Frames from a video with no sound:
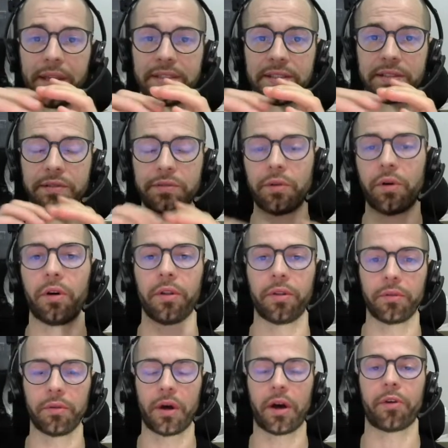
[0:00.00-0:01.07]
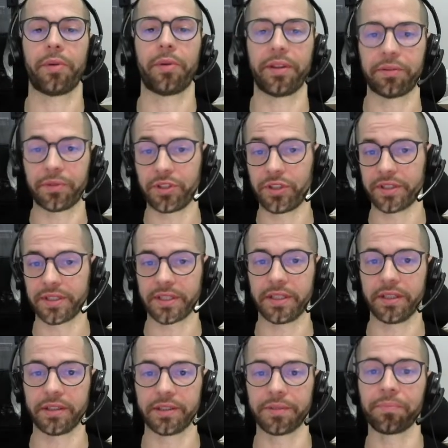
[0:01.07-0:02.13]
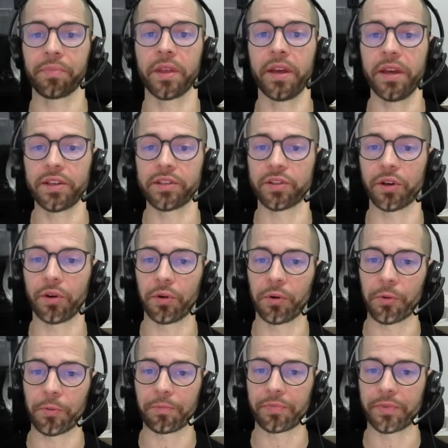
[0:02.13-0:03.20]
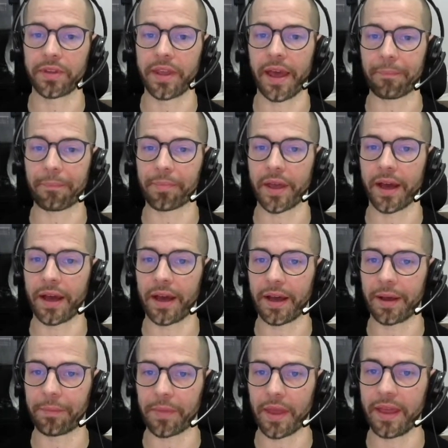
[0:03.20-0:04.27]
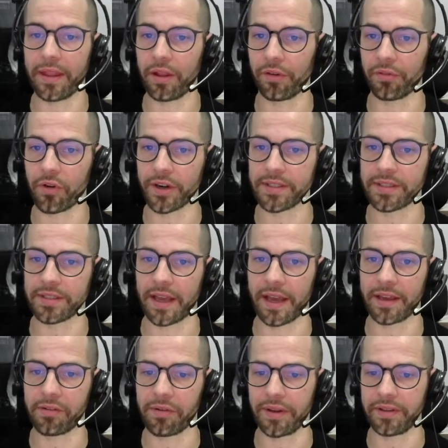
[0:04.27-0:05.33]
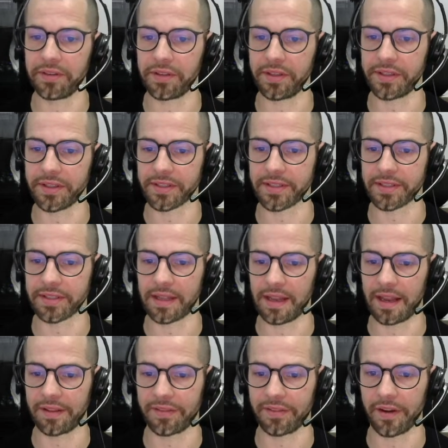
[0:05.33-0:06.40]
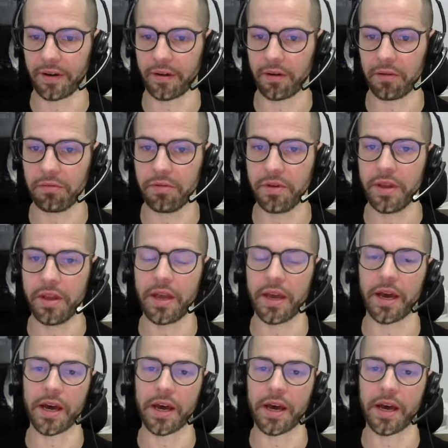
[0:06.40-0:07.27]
bases on our print, which is good. So yeah, and of course I create this lateral